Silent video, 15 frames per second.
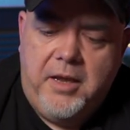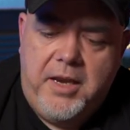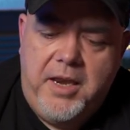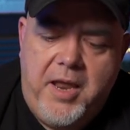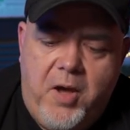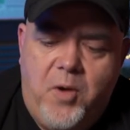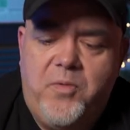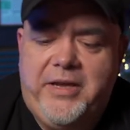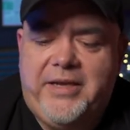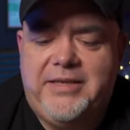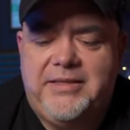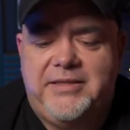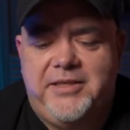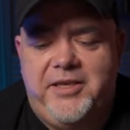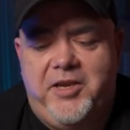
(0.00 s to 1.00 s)
And now we
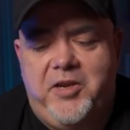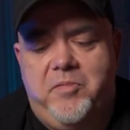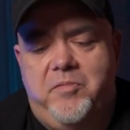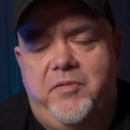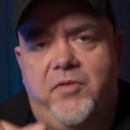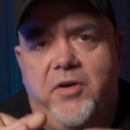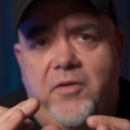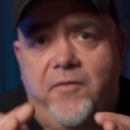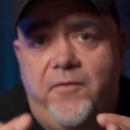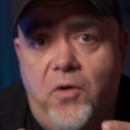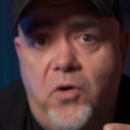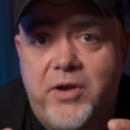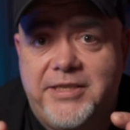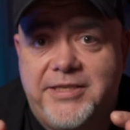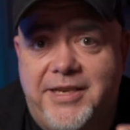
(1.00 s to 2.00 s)
can see we've got a
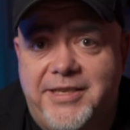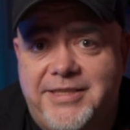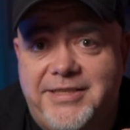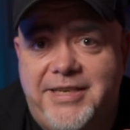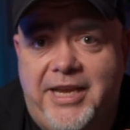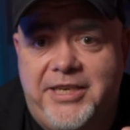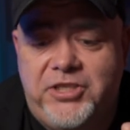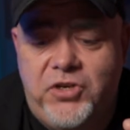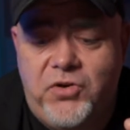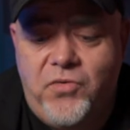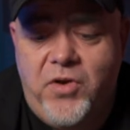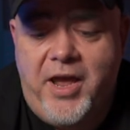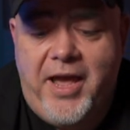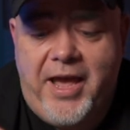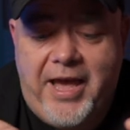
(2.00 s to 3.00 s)
focus on the
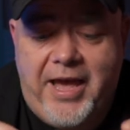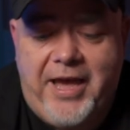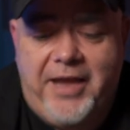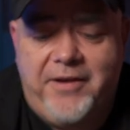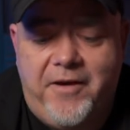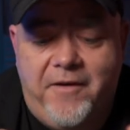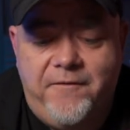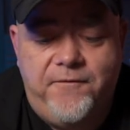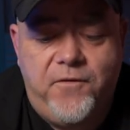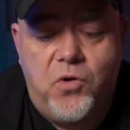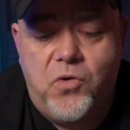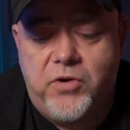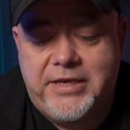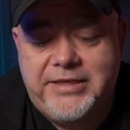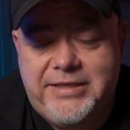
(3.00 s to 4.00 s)
statue and a
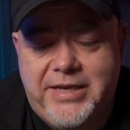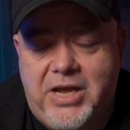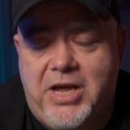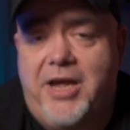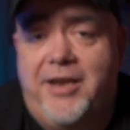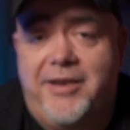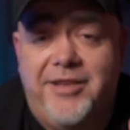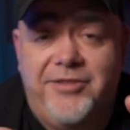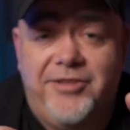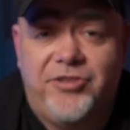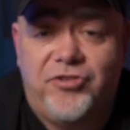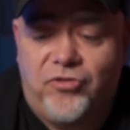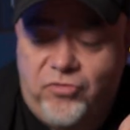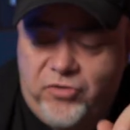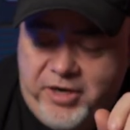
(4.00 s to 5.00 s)
focus on the
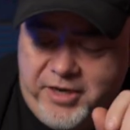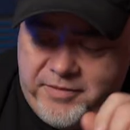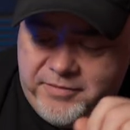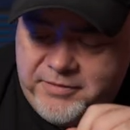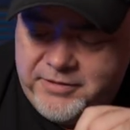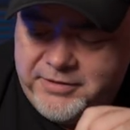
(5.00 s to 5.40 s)
tree.